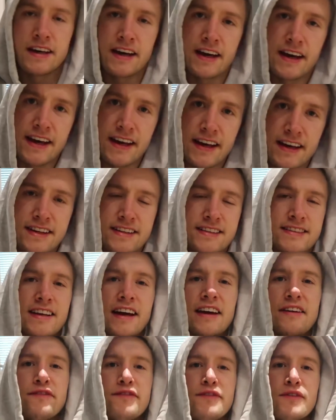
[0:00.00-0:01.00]
Okay,
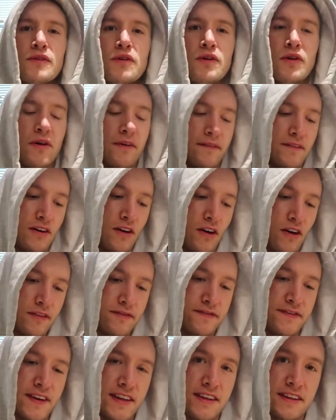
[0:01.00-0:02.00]
day four
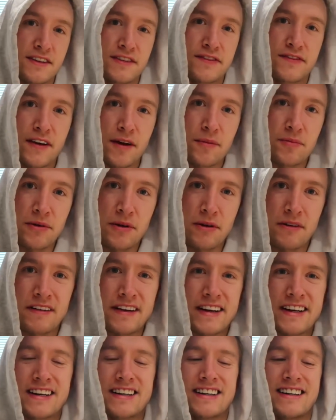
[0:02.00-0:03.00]
of Fitness
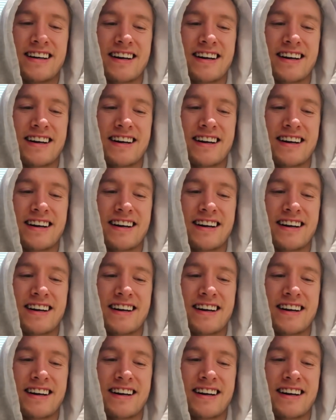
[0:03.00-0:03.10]
February.